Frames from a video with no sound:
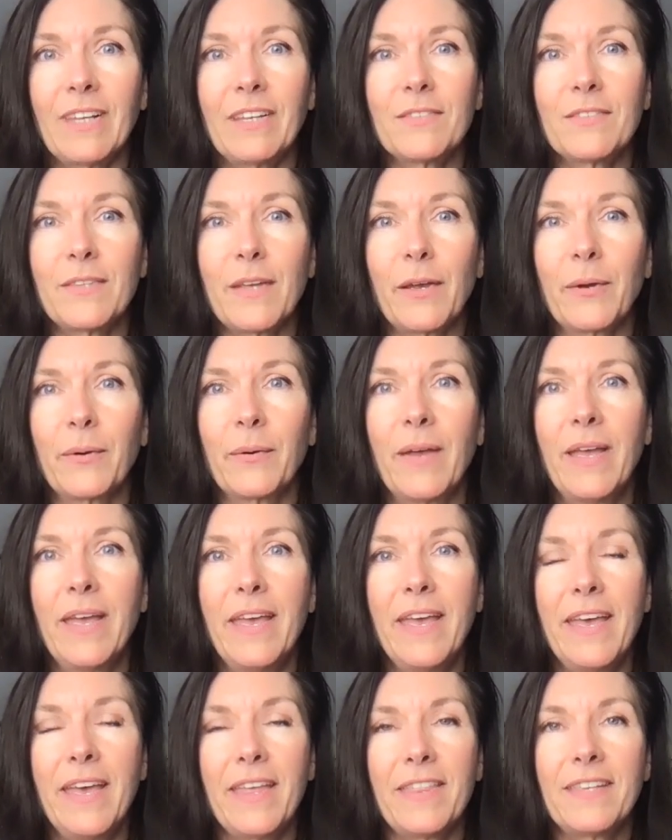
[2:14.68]
So
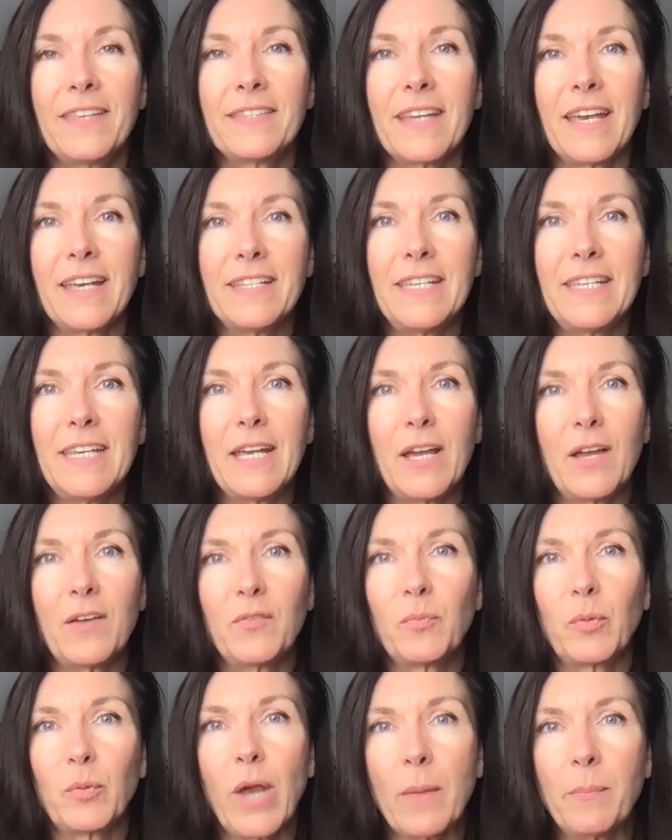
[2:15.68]
this idea
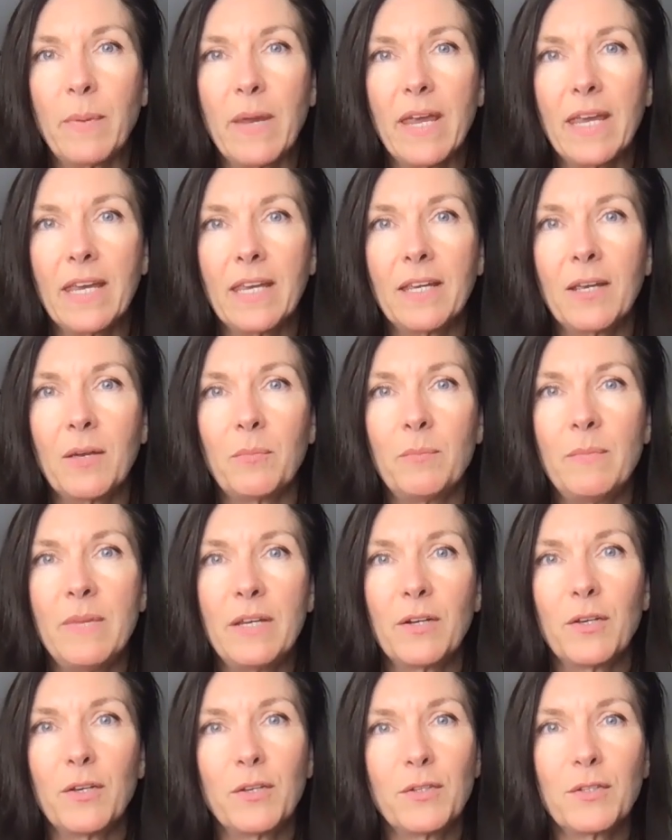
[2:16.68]
of prepping
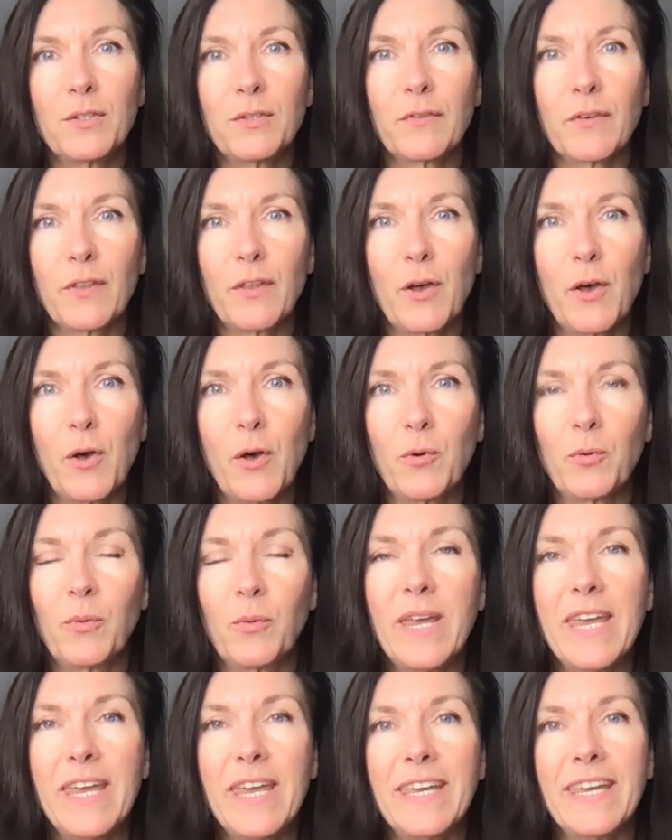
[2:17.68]
meals for the whole
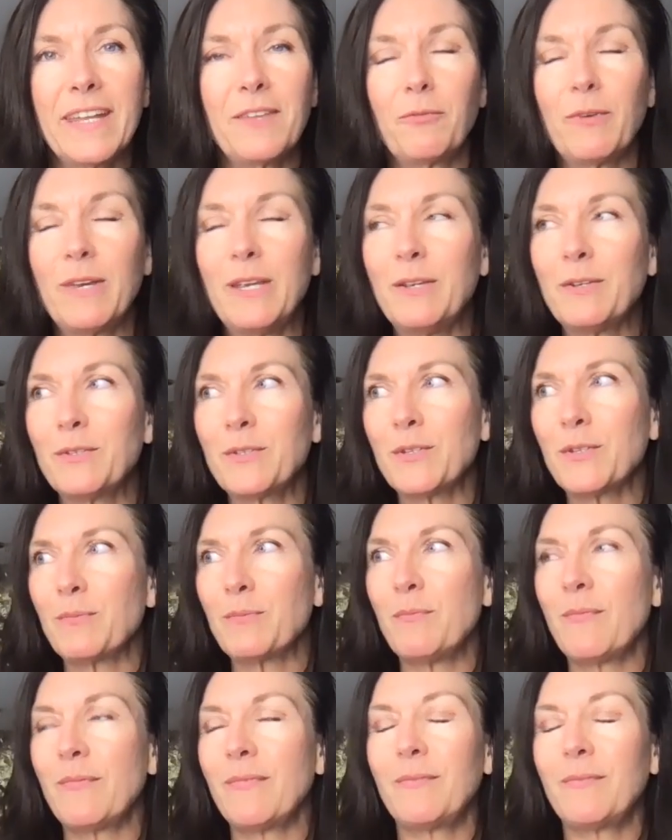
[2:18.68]
week, and we used to